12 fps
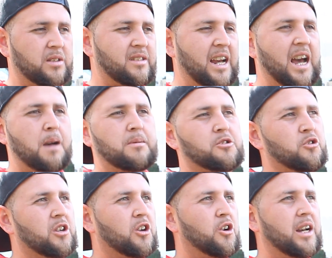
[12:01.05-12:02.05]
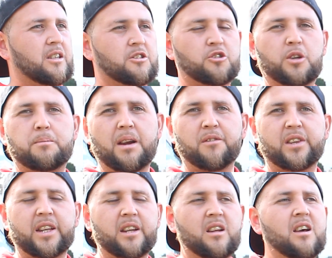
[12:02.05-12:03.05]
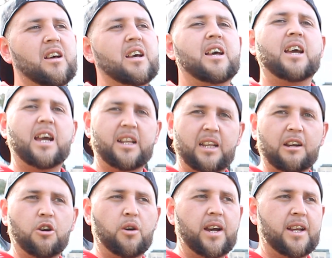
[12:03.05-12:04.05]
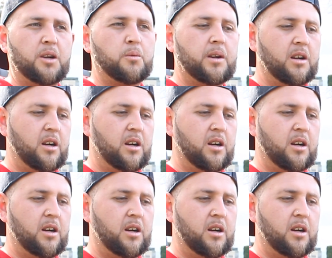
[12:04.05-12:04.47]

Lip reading: Once that happens, we're going to go ahead and strip everything and then go ahead and